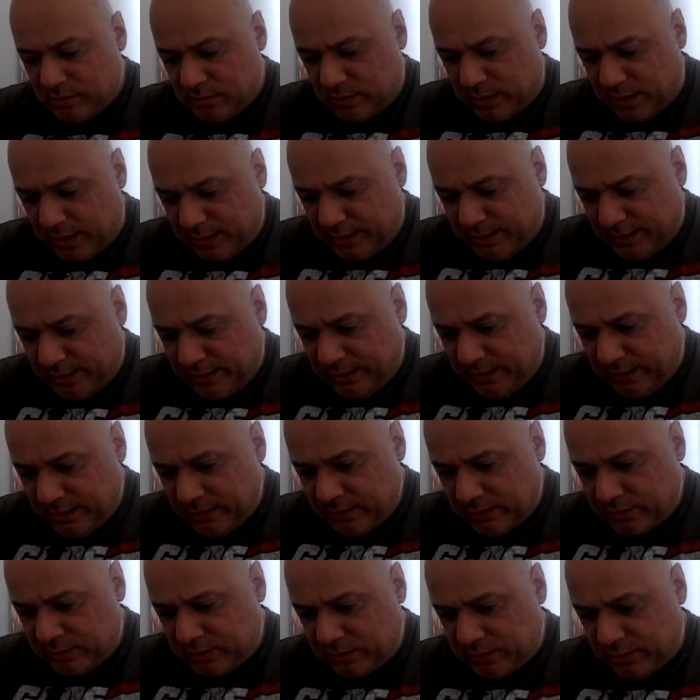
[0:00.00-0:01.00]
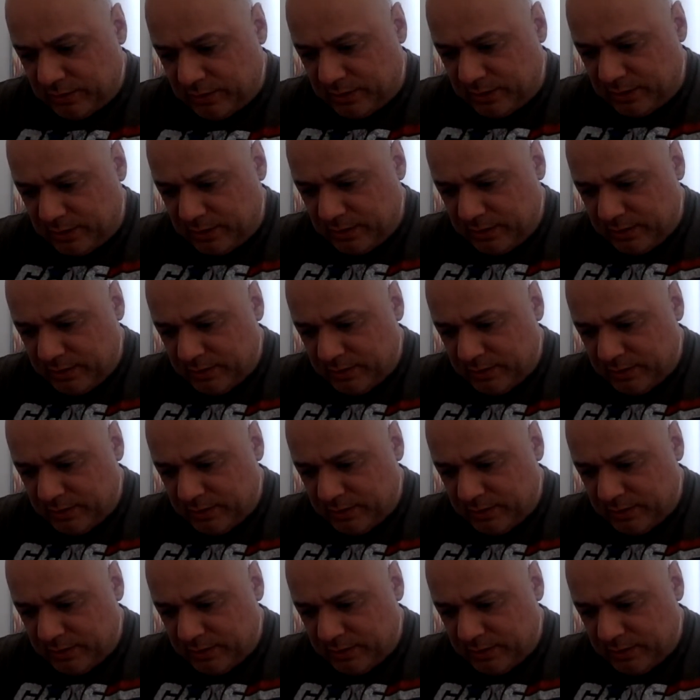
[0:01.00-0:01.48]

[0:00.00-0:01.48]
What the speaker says: I think it looks okay.